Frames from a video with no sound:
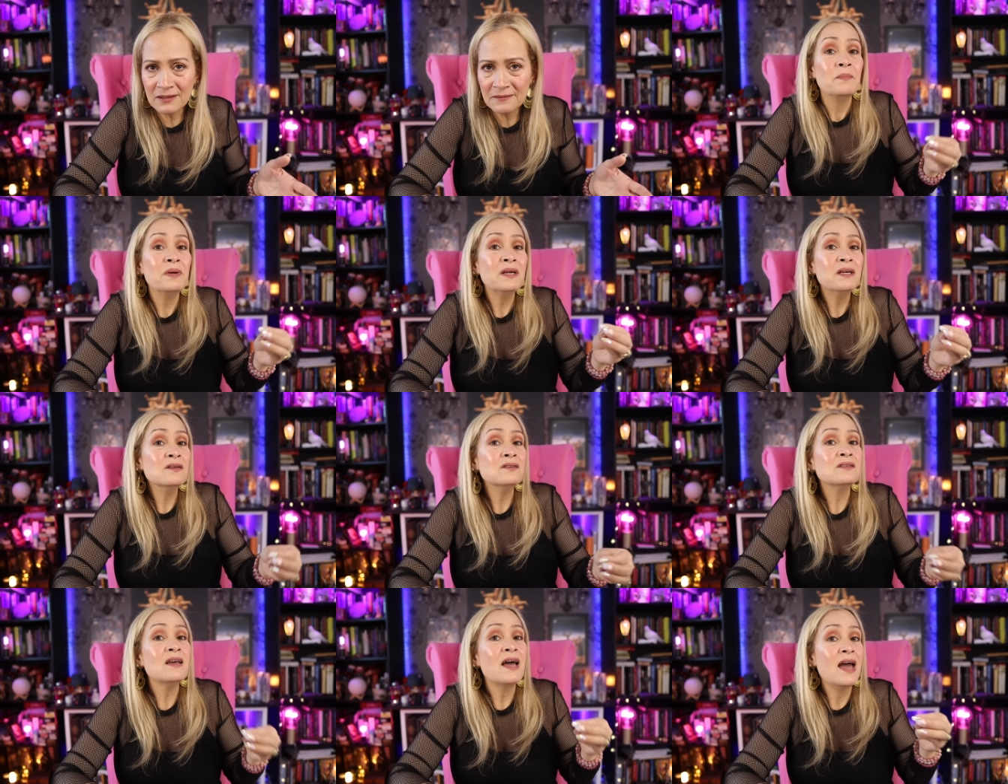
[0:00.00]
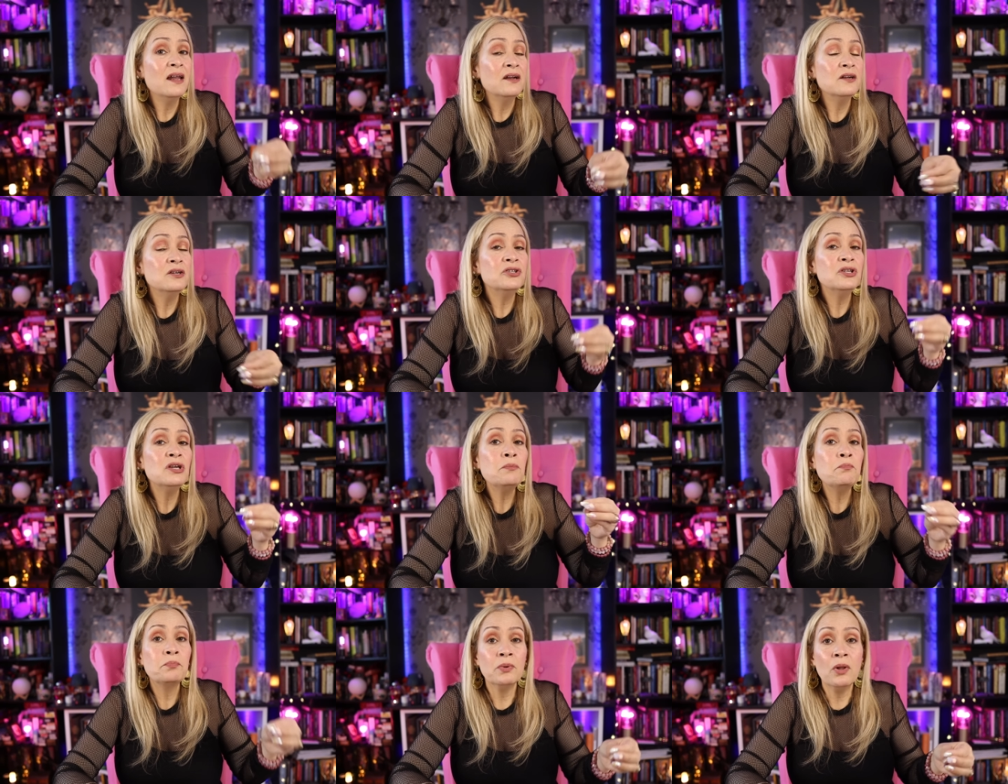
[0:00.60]
because
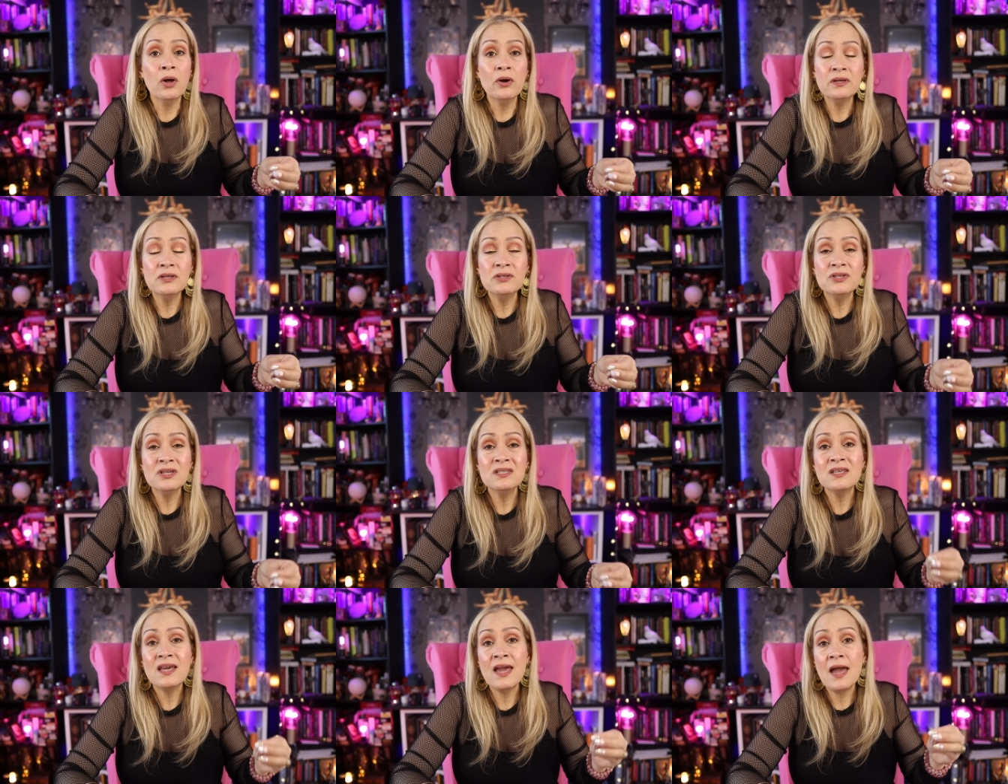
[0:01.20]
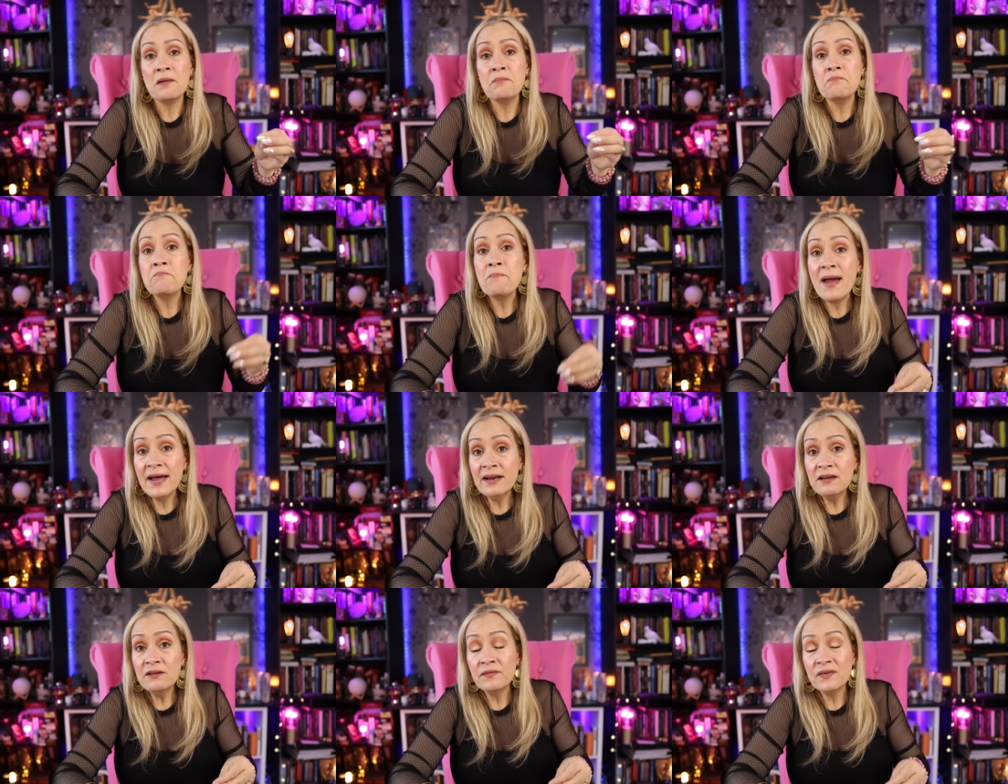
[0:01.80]
energy blockages can
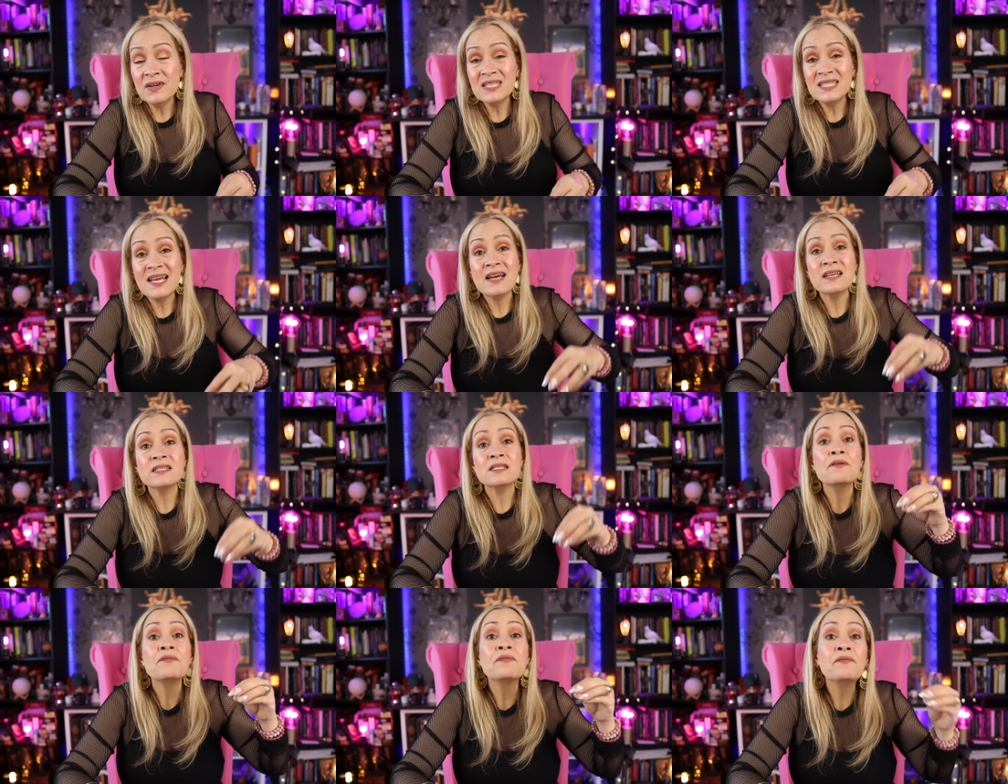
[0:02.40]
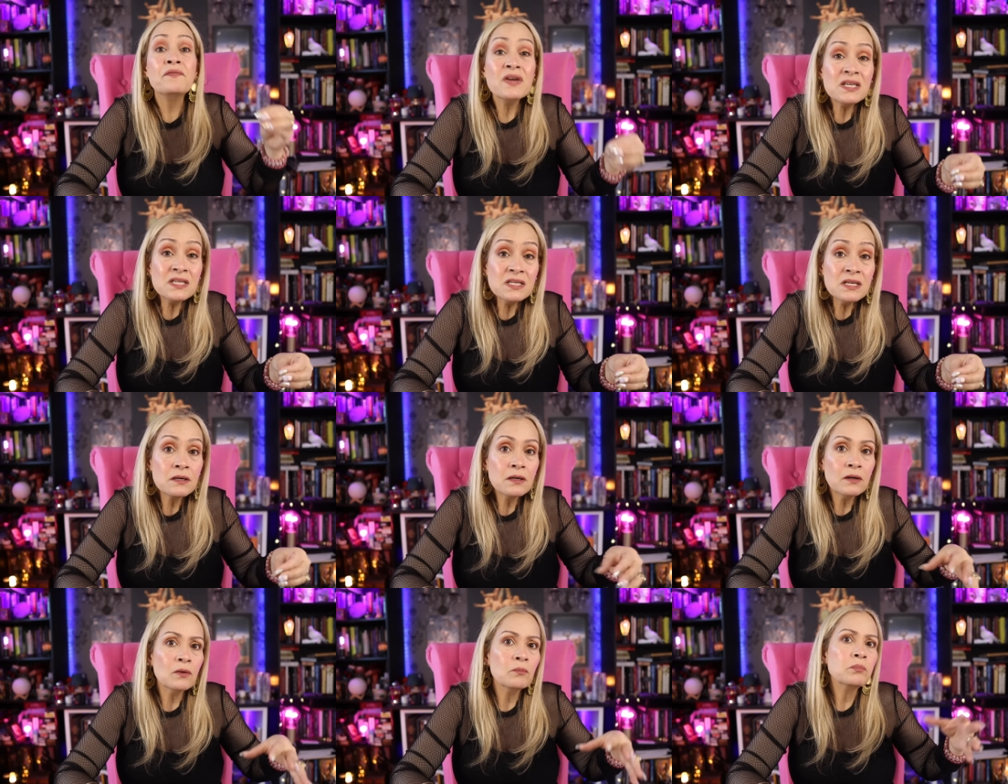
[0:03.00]
manifest as
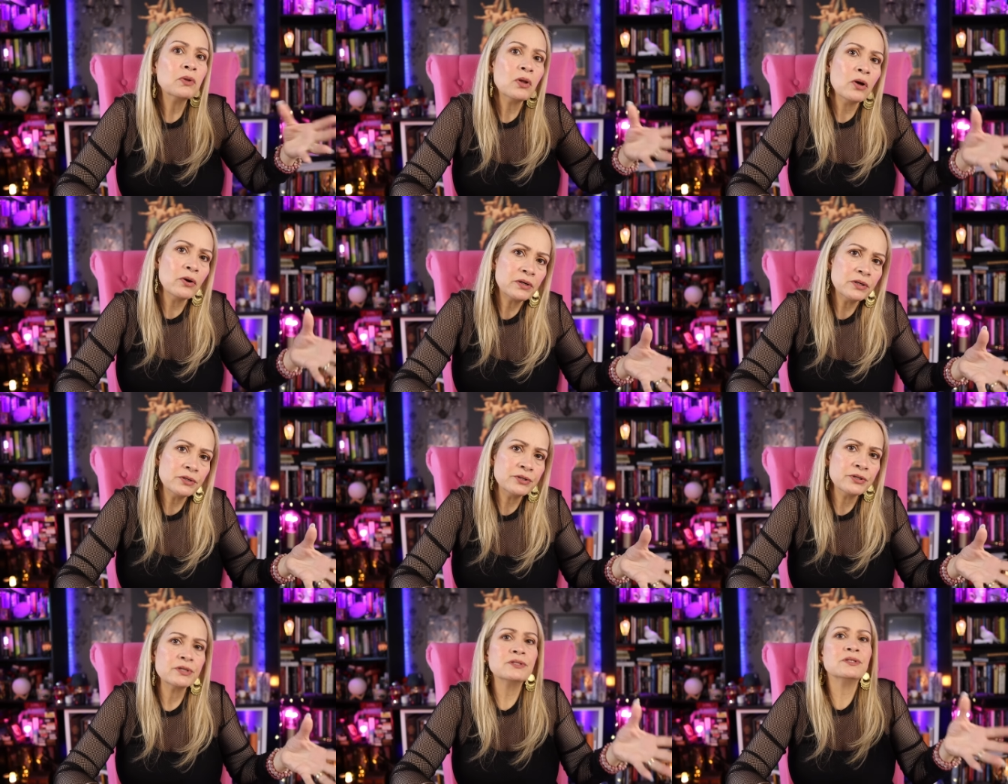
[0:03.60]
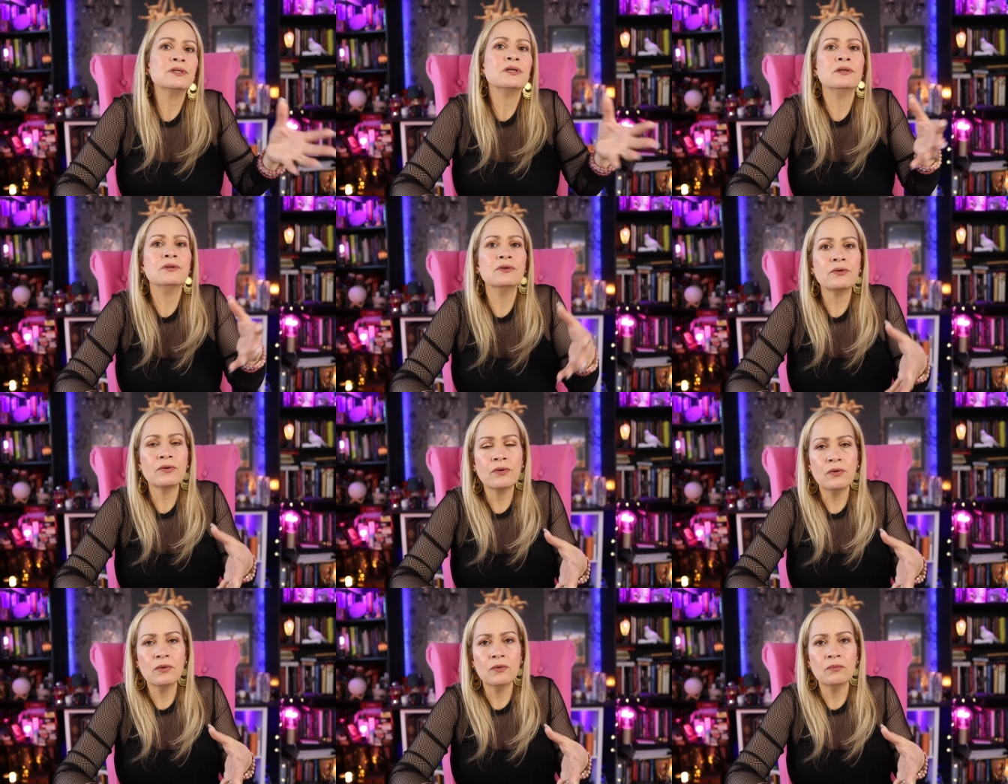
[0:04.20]
physical blockages in
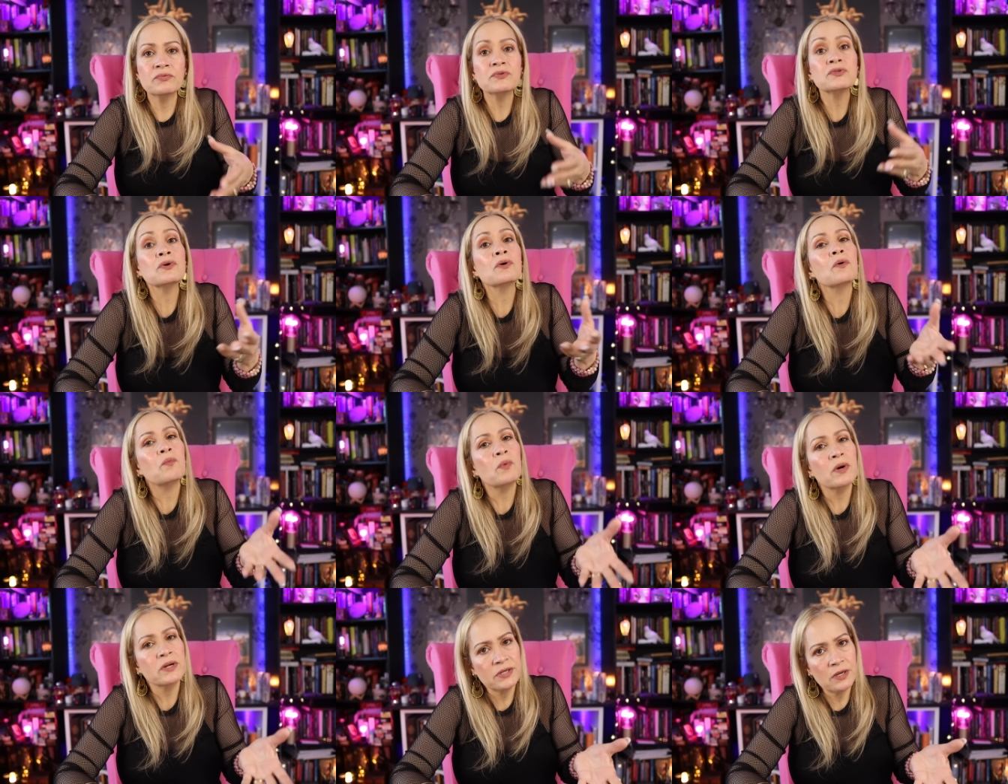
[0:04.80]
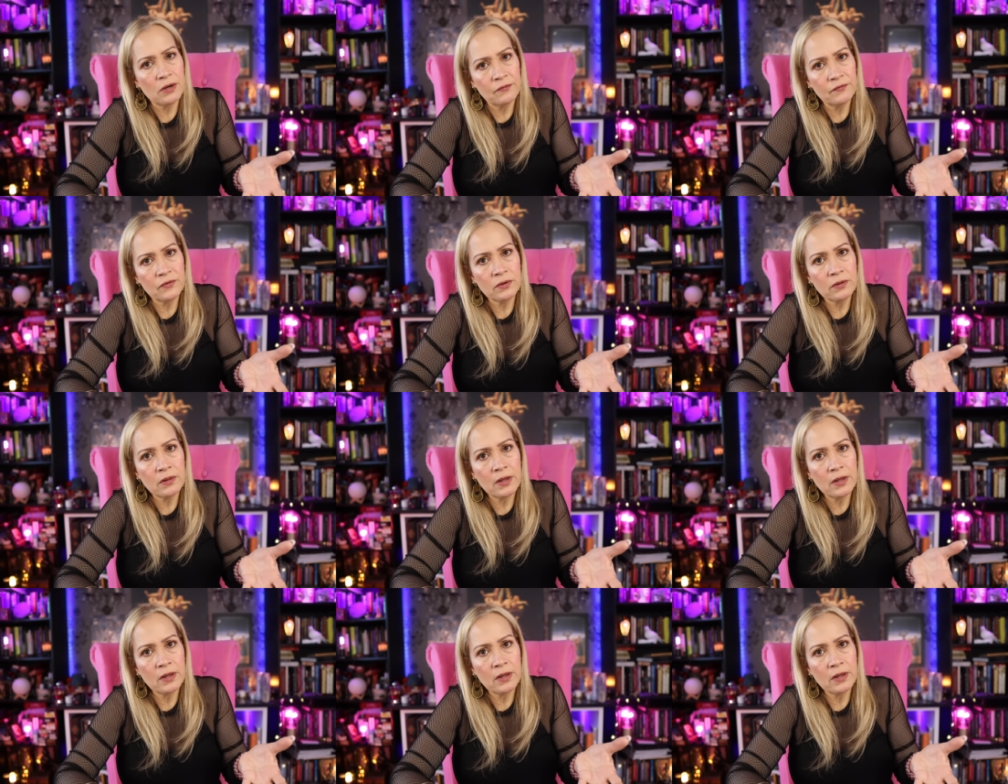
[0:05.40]
your home. So watch out for